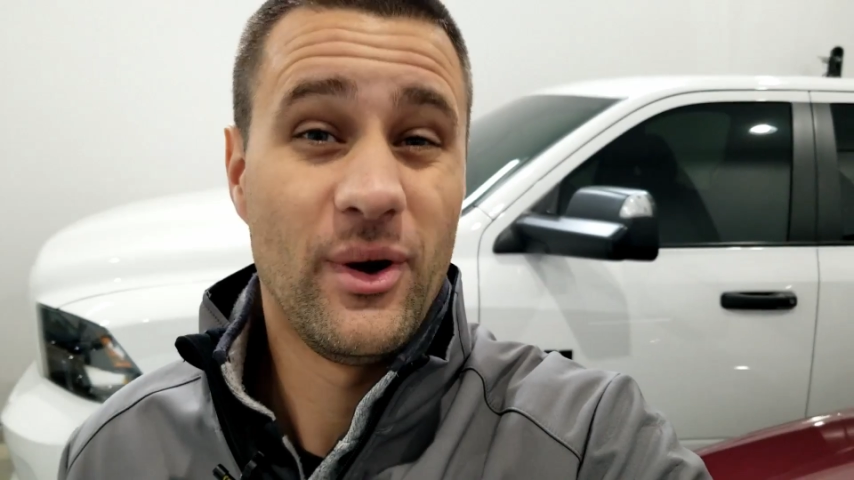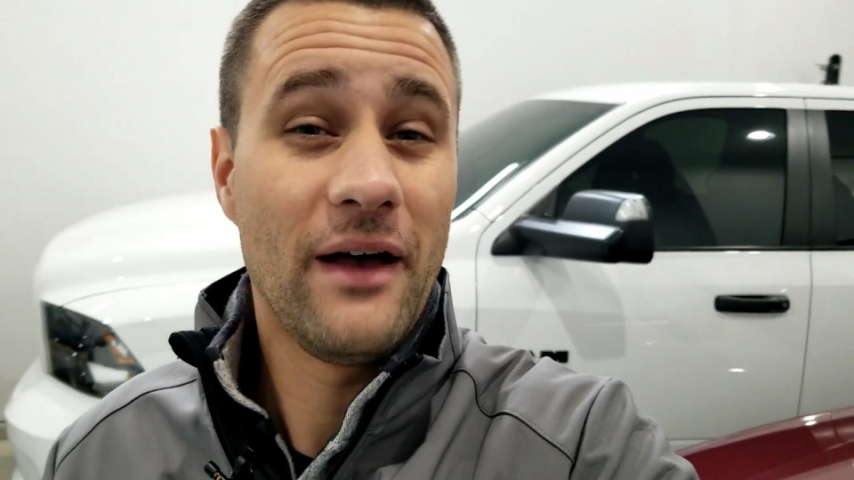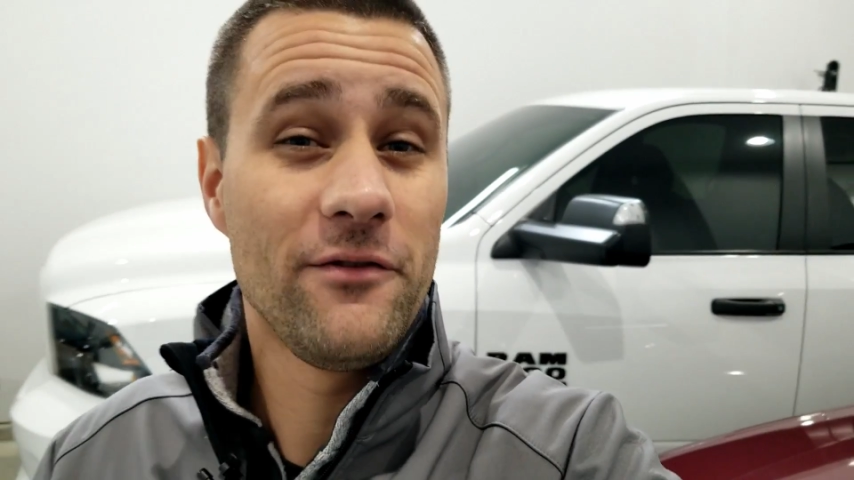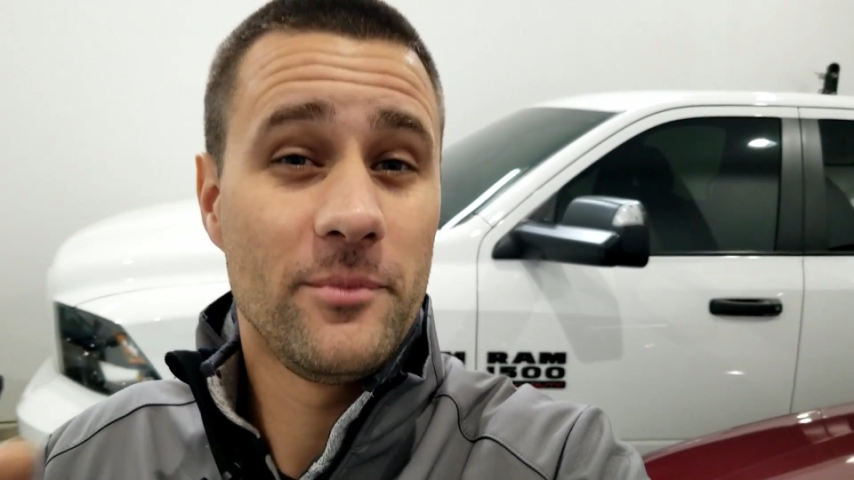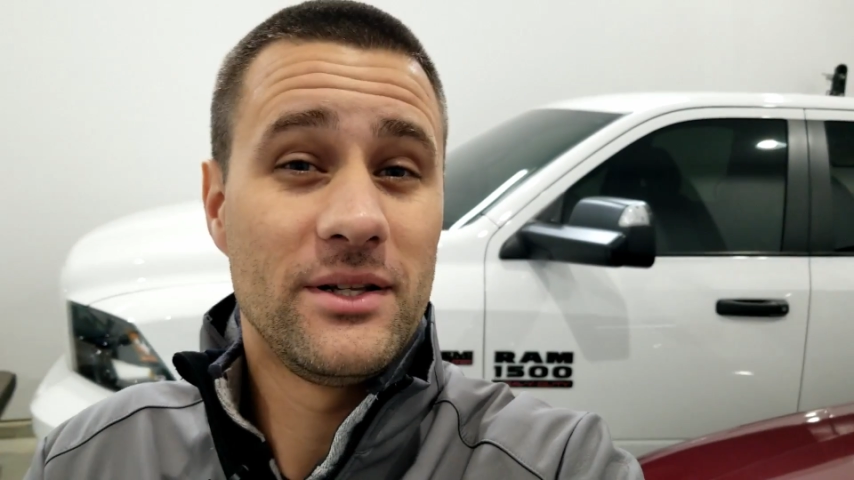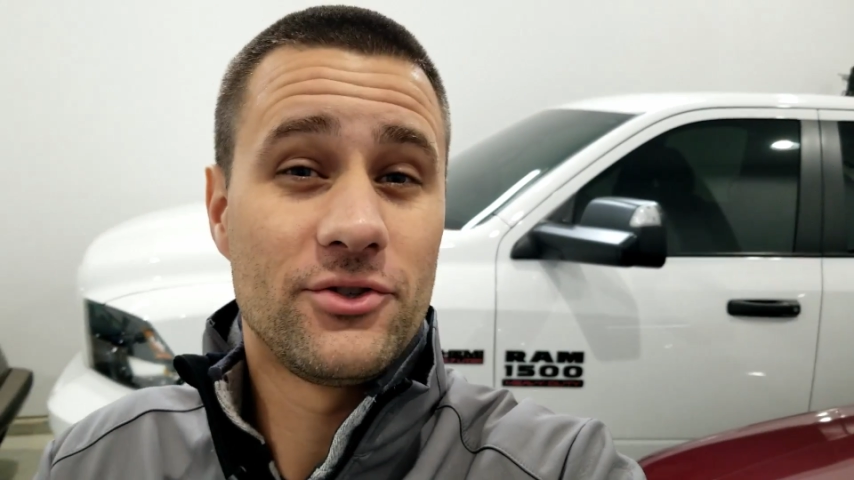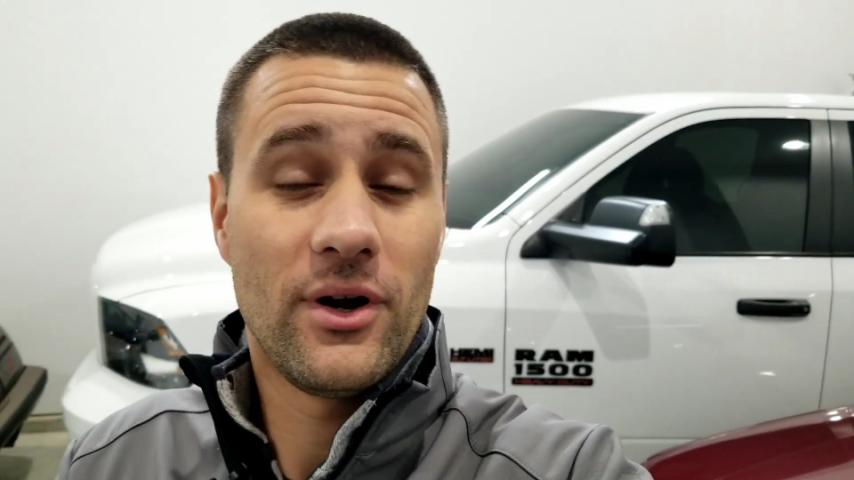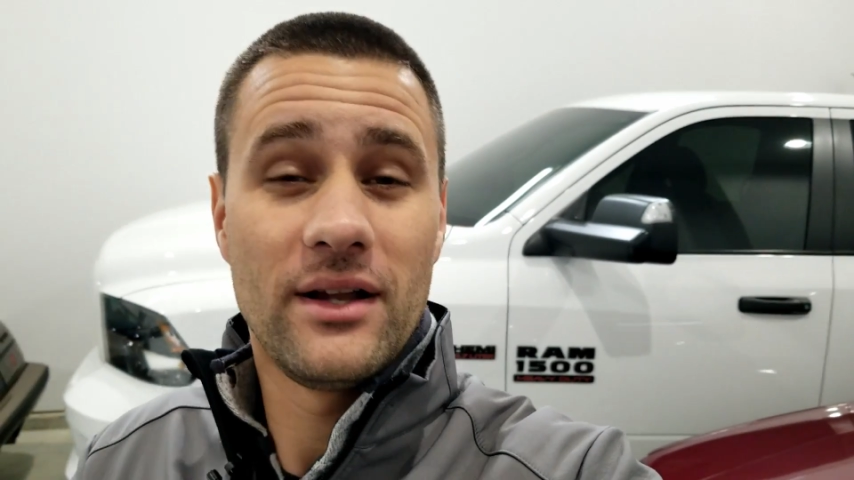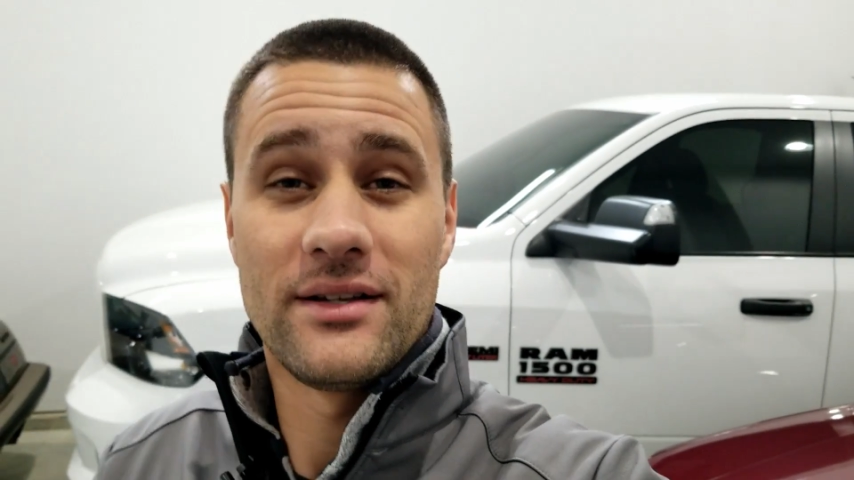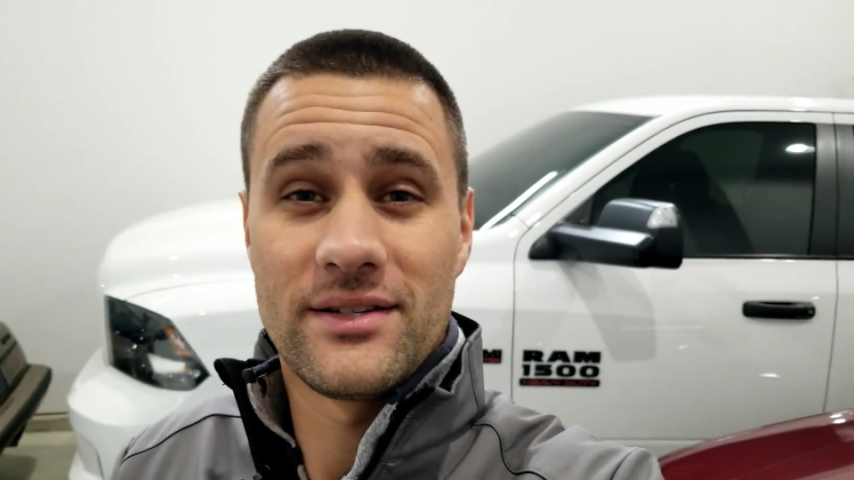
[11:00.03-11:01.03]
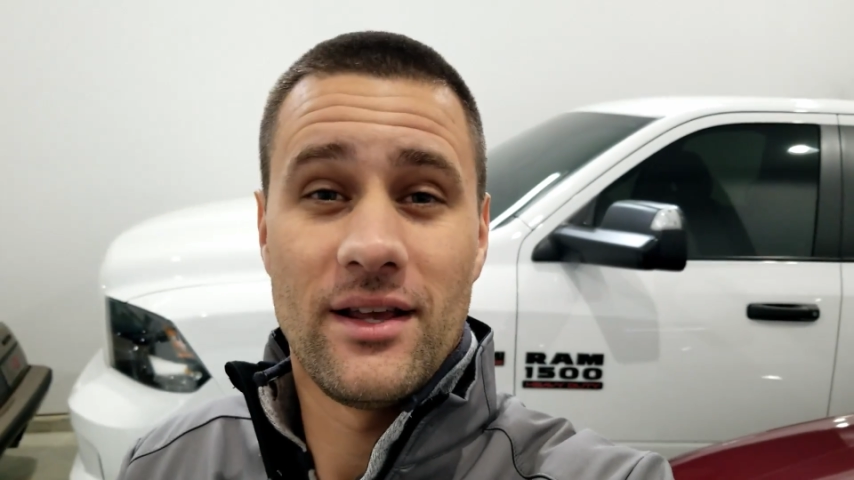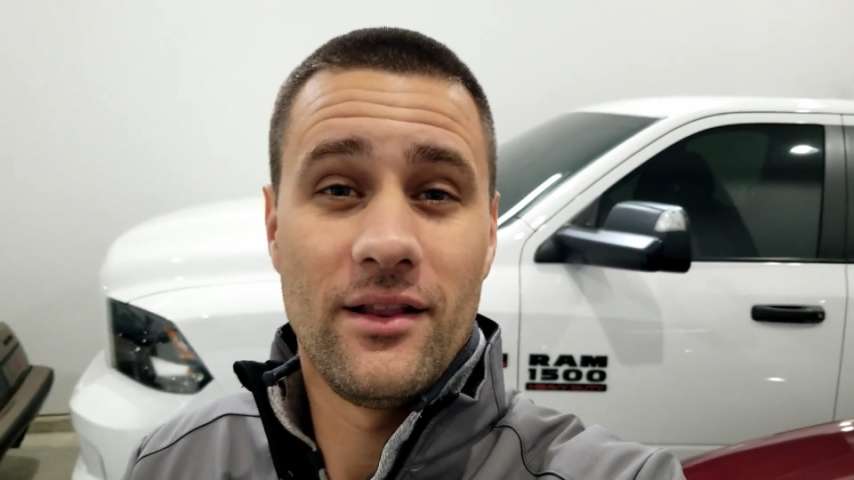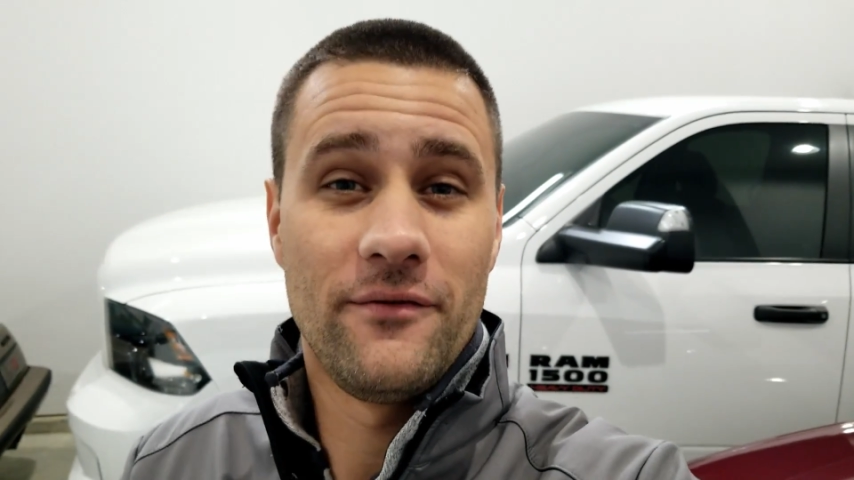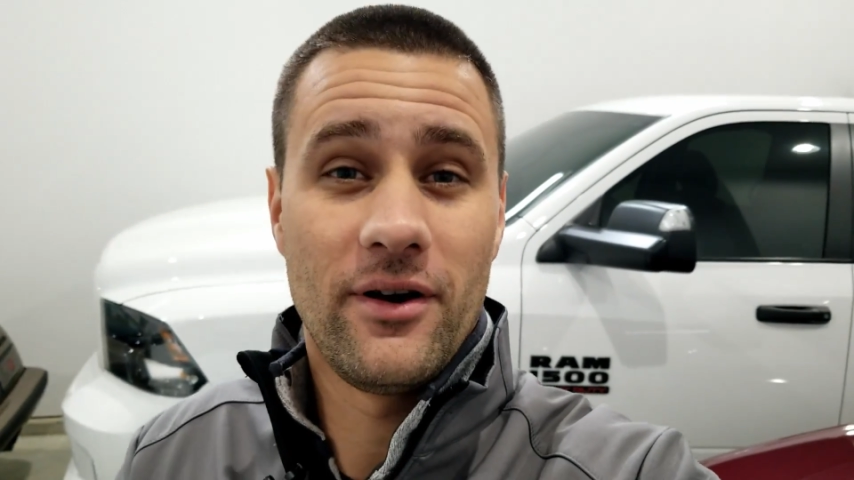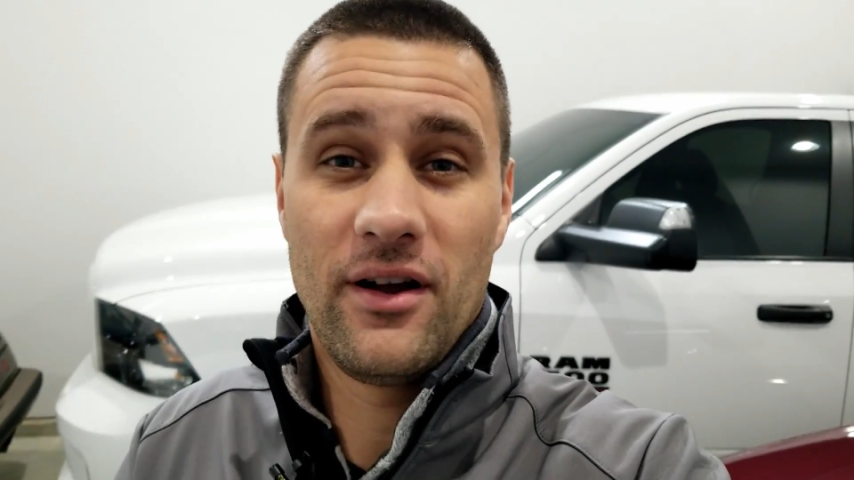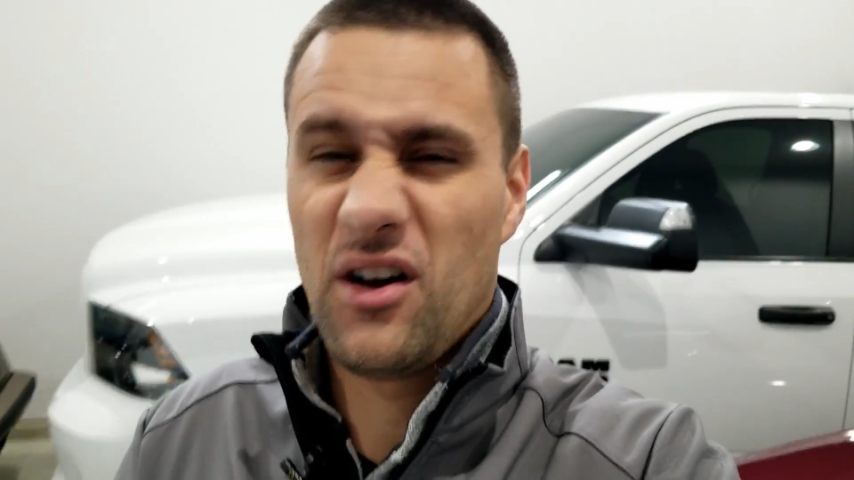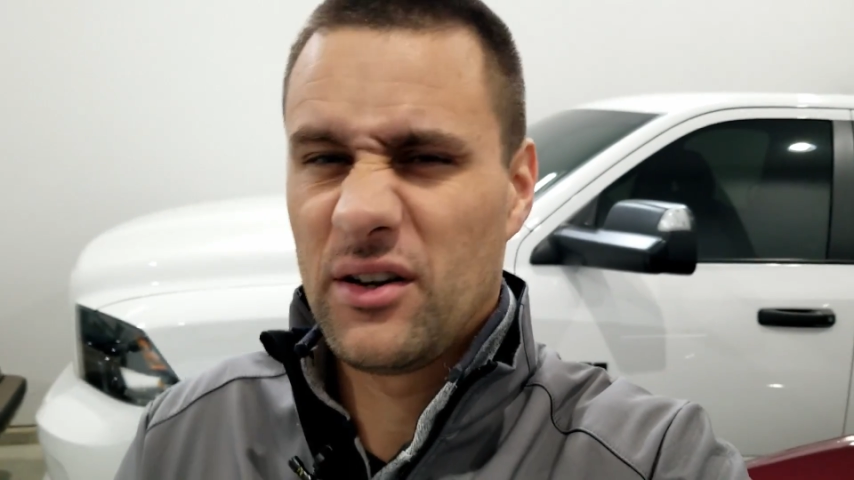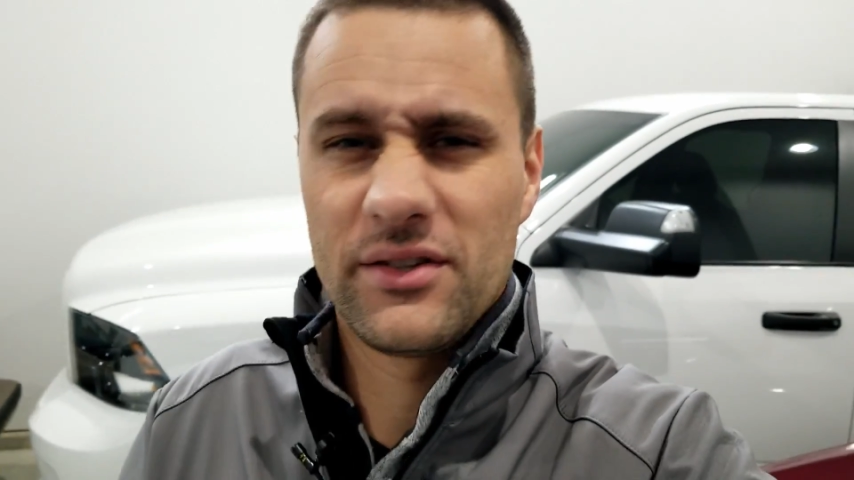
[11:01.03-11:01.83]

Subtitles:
I haven't been trying to sell it very hard.